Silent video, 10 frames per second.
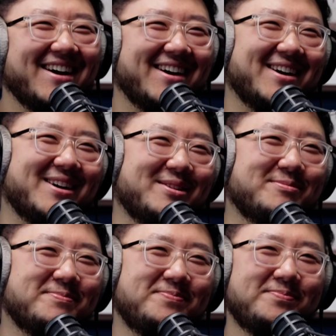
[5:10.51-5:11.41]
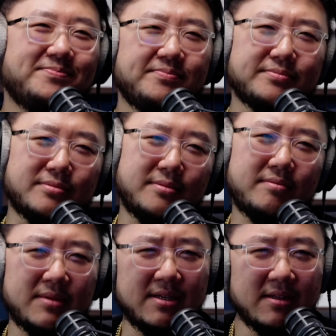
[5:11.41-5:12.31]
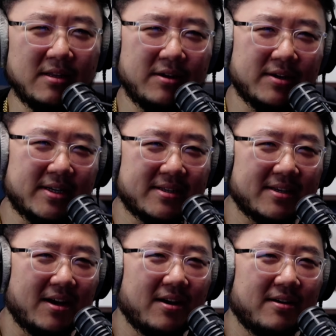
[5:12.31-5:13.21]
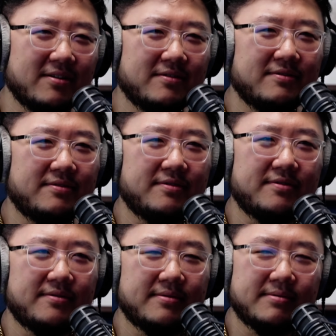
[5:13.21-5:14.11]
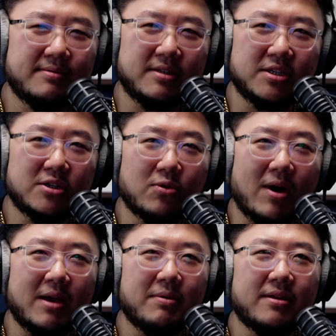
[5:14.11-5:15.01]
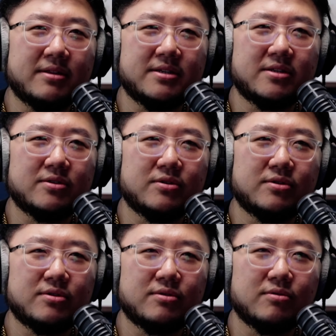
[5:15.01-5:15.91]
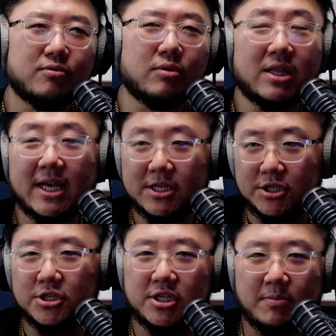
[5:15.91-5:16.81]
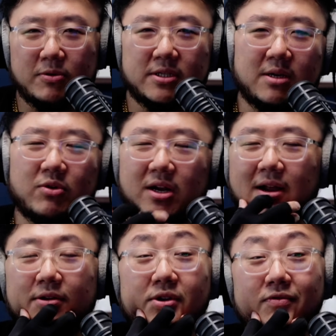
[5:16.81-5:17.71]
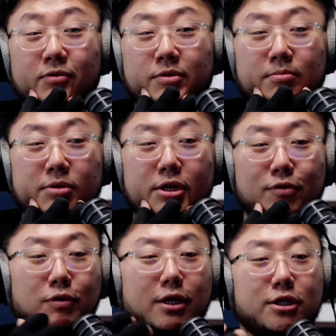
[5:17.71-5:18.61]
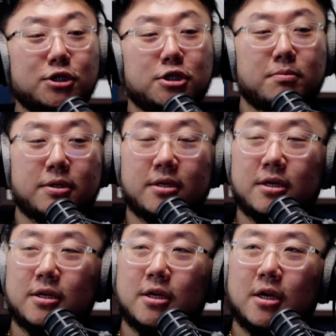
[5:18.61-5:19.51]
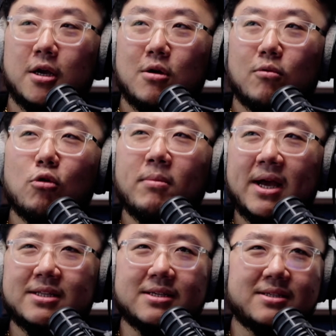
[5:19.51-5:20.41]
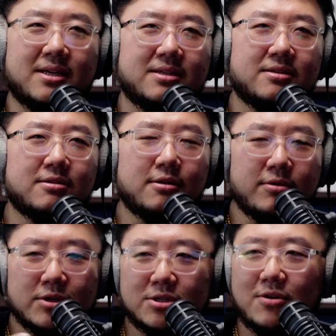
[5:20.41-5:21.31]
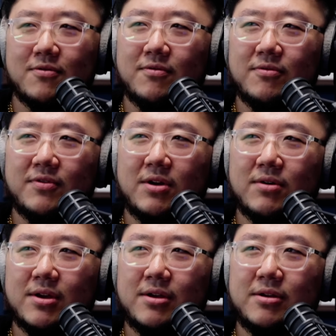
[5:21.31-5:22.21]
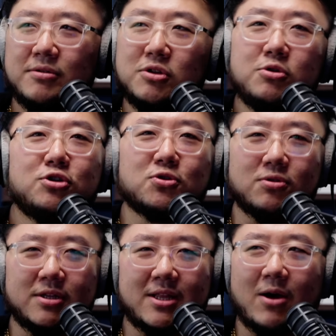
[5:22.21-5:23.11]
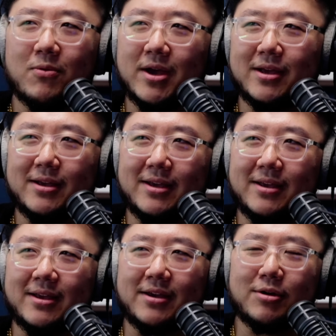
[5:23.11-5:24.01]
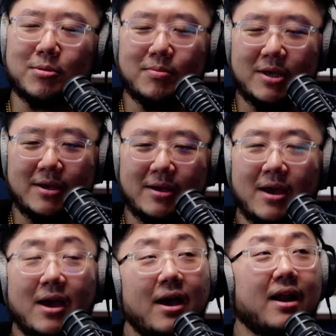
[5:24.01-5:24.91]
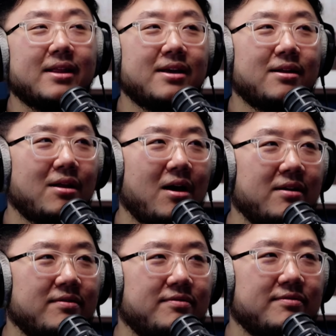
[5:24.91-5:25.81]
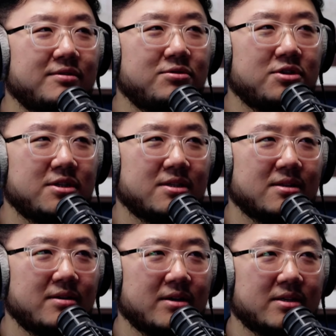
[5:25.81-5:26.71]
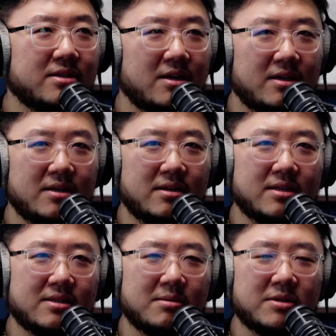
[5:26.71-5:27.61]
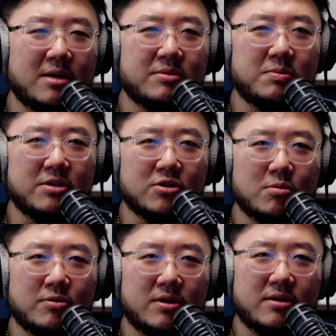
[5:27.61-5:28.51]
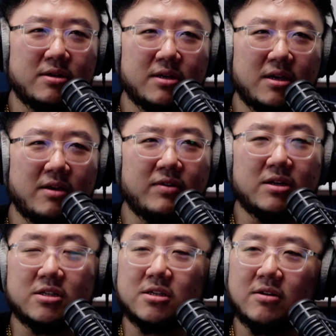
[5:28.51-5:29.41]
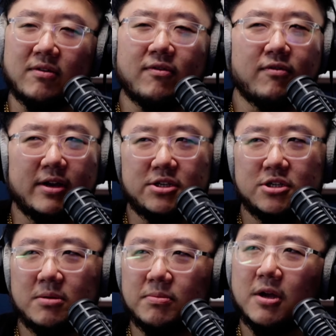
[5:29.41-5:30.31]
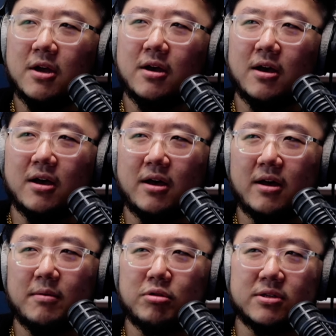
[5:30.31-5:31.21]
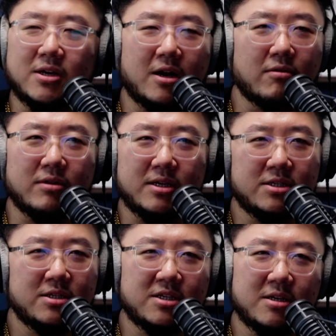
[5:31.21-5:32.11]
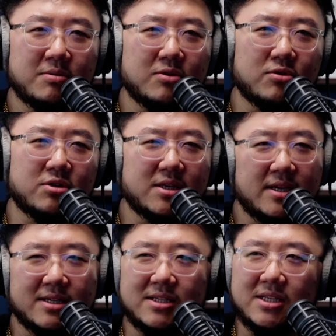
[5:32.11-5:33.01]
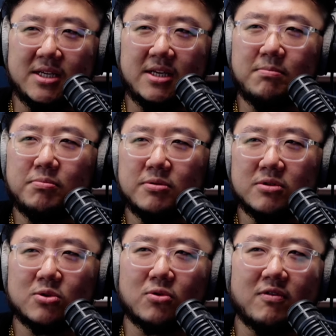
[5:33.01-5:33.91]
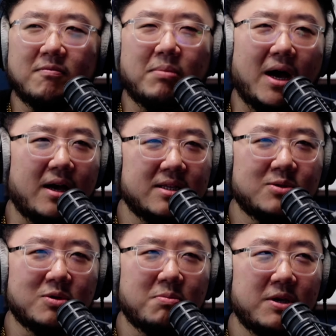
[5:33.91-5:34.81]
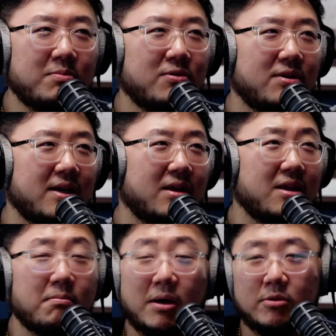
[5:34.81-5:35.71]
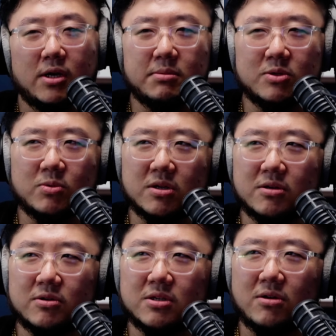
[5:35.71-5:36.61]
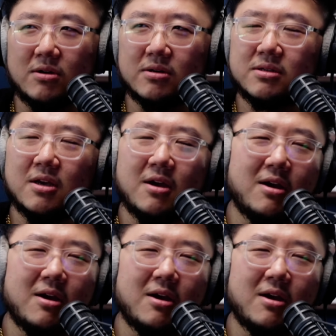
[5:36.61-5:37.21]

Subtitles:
The lyrics of describing this relationship with someone, and I don't even mean a relationship in a romantic sense. The lyrics are very neutral in that way. It could be, and I think a lot of NewJeans lyrics can sometimes be interpreted even into friendship, platonic relationships, or just like deep sort of bonds with people. And I think Bubblegum is one of those songs.